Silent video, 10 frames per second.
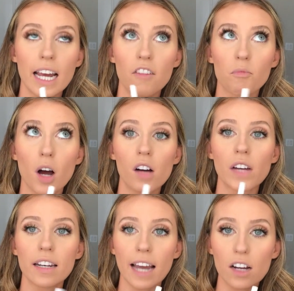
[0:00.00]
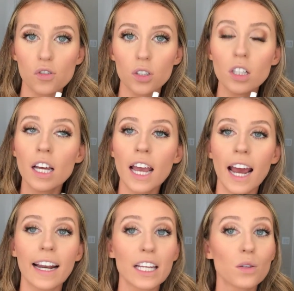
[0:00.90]
I have Mauve and Natural,
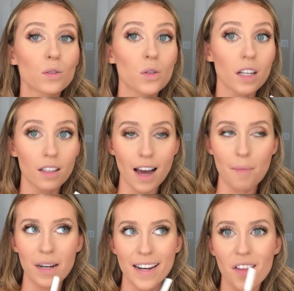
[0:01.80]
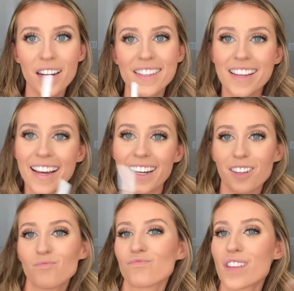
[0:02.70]
and I use those a lot, but now that it's like
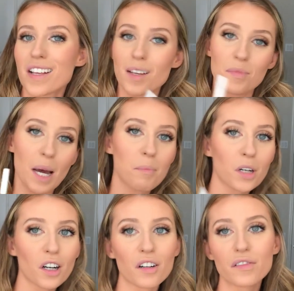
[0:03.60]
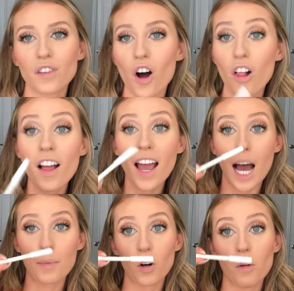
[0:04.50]
September, fall,
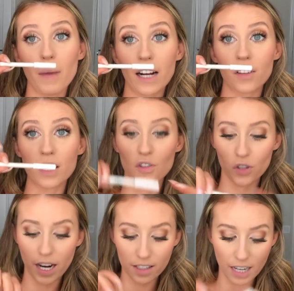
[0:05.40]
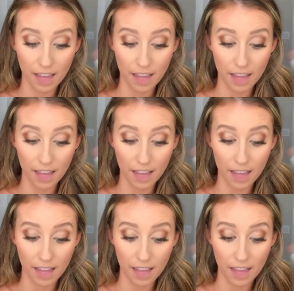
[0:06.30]
I'm going back on this trend.